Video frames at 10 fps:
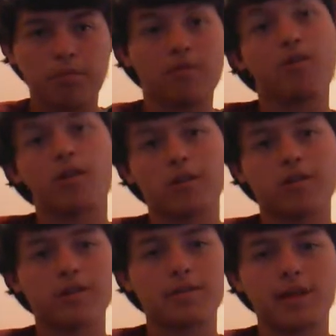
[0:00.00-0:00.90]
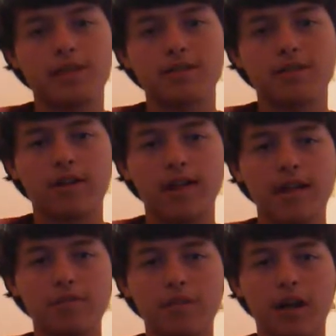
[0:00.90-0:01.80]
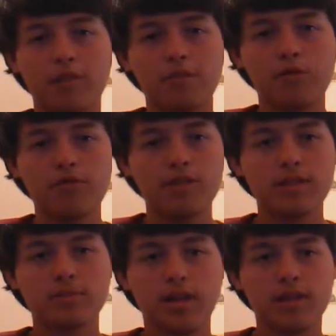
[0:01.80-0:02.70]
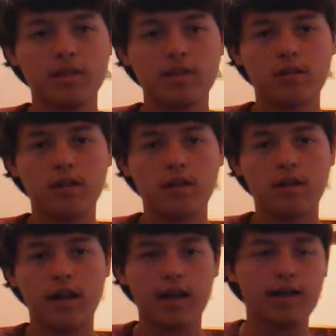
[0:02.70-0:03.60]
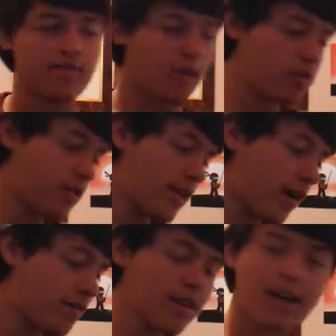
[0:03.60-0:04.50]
Well, of course I'm not using the right hand, but I move this button and it falls right out.